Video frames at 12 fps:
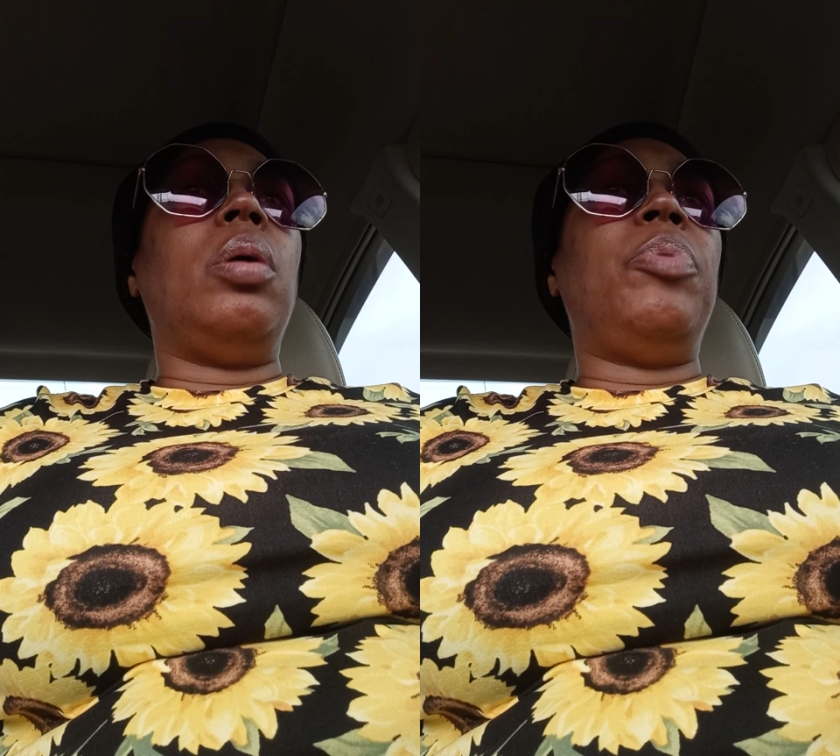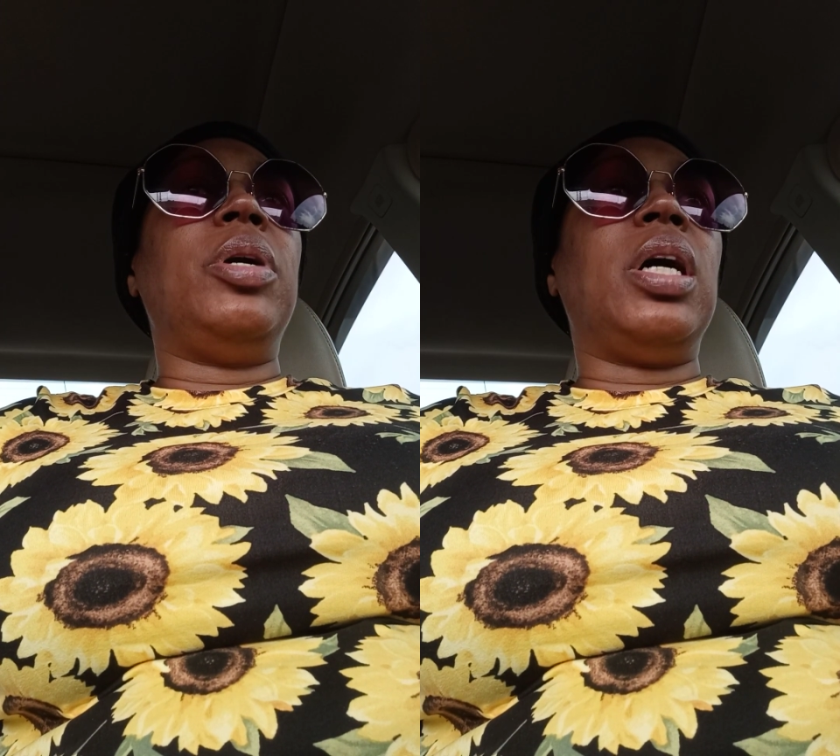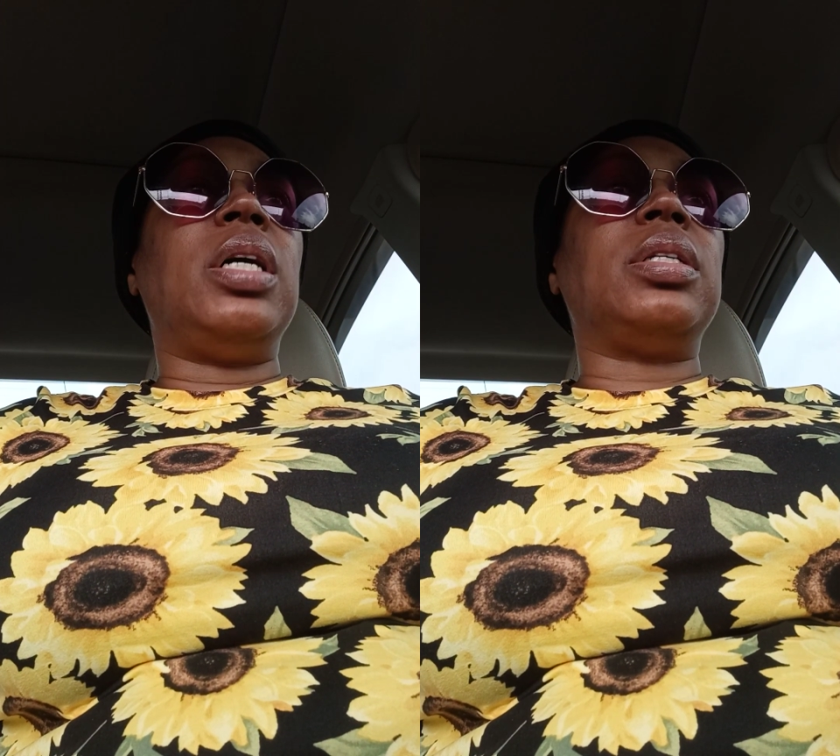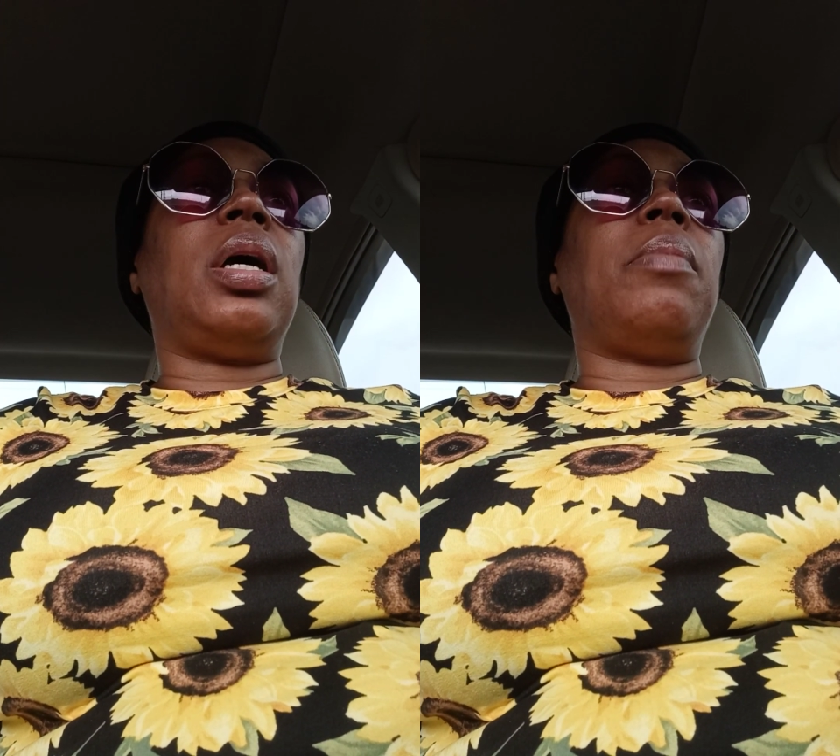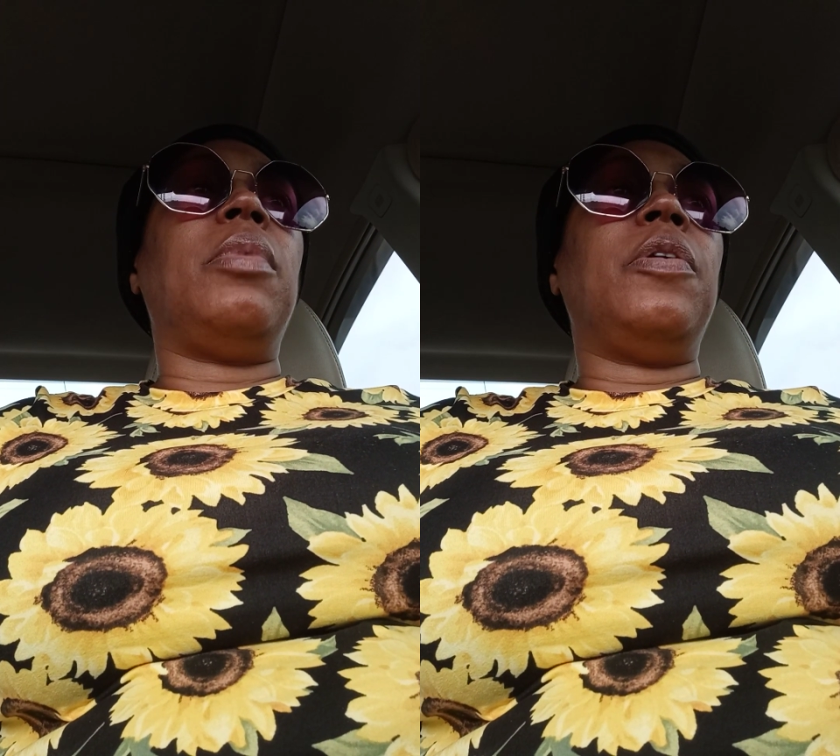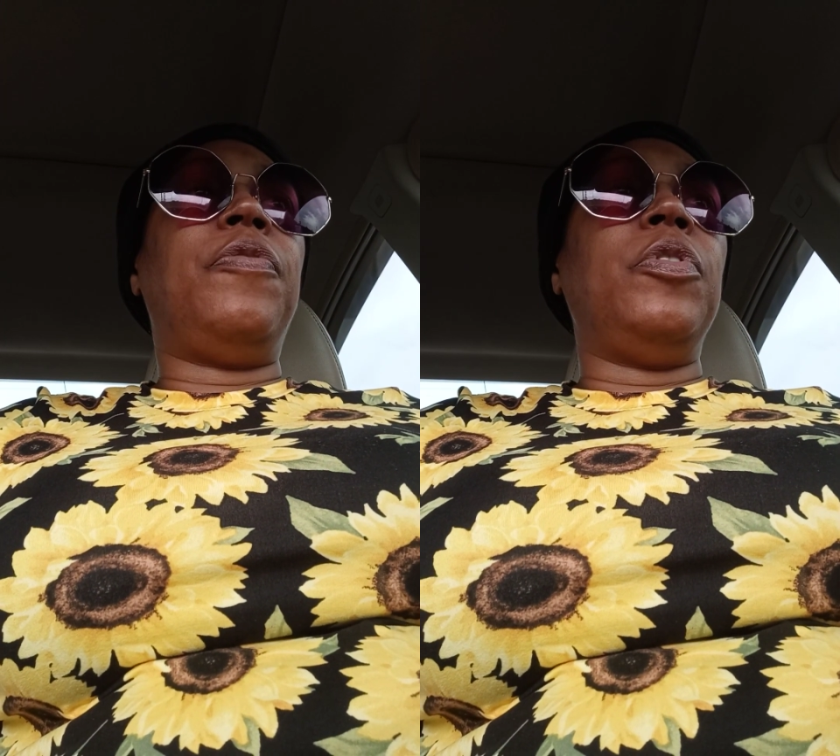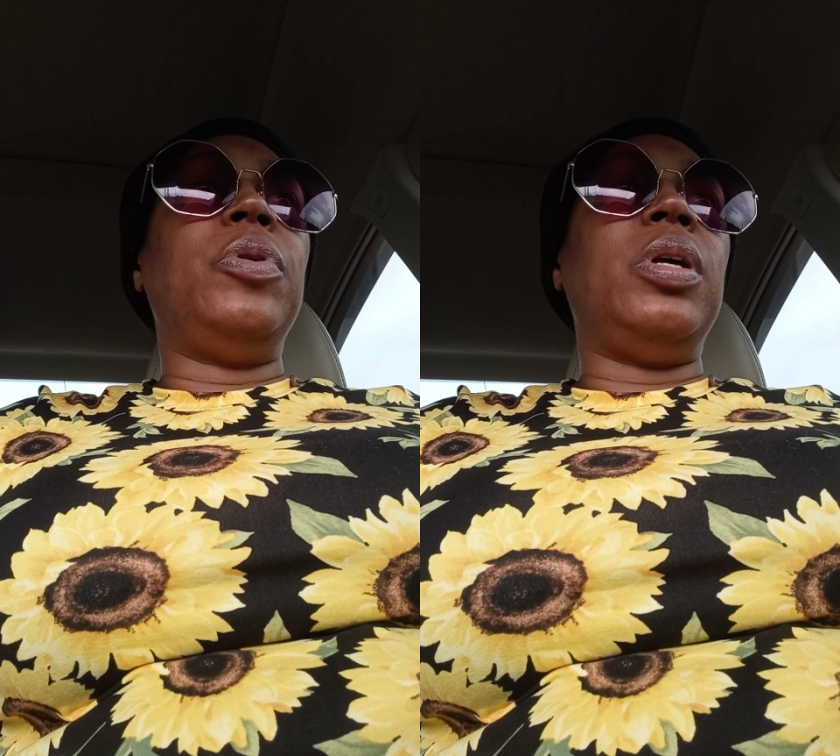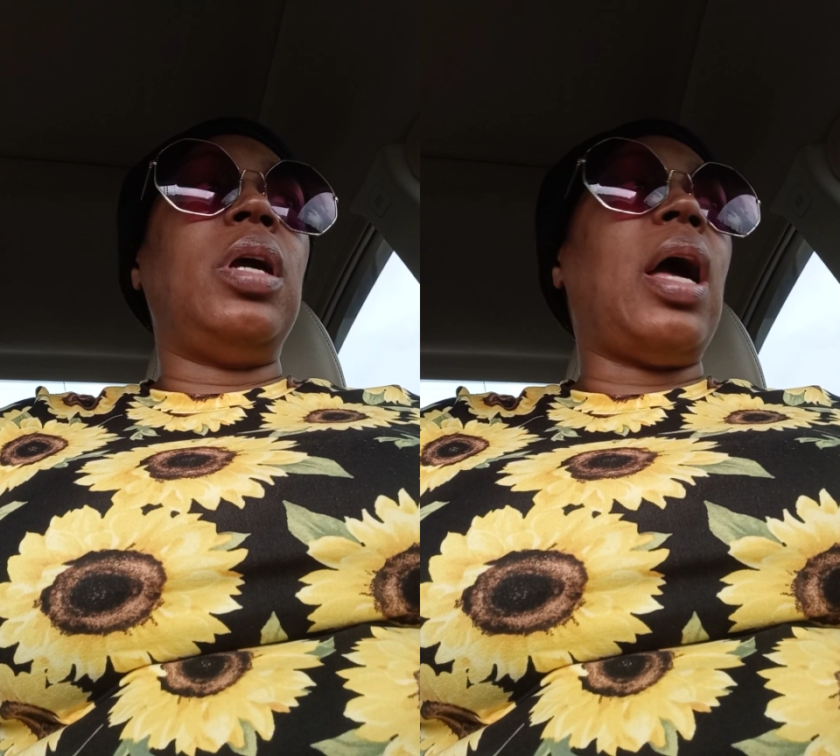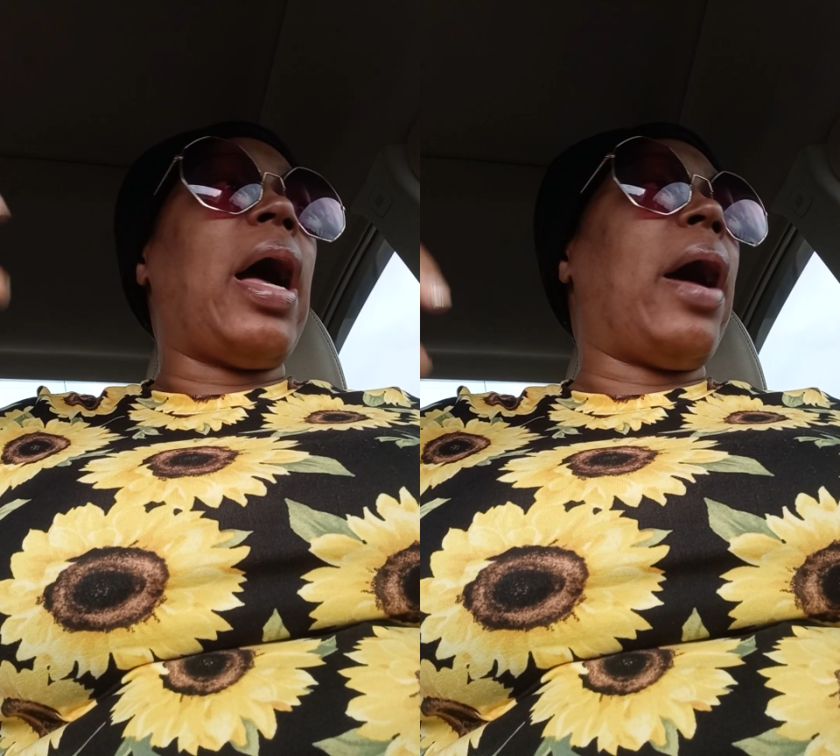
because I'm a foodie,